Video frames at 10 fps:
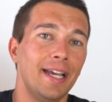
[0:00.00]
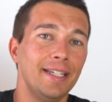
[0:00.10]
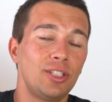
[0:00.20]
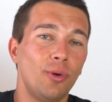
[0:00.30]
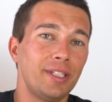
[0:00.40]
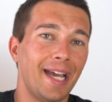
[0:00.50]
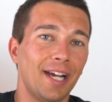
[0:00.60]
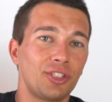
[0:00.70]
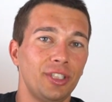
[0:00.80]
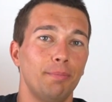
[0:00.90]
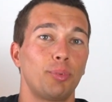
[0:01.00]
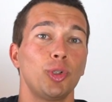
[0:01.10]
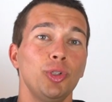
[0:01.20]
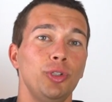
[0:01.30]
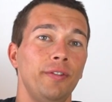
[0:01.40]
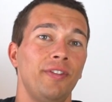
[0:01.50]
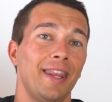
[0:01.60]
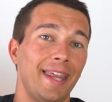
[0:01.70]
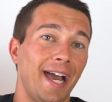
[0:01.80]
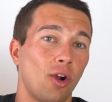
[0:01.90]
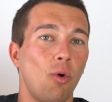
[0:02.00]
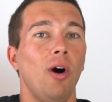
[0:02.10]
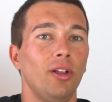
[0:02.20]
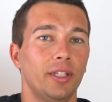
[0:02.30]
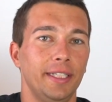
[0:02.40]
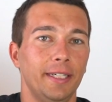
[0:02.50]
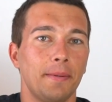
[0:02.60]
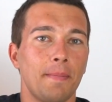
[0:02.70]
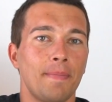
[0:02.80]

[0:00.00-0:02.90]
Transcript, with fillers: is going to actually improve that quality.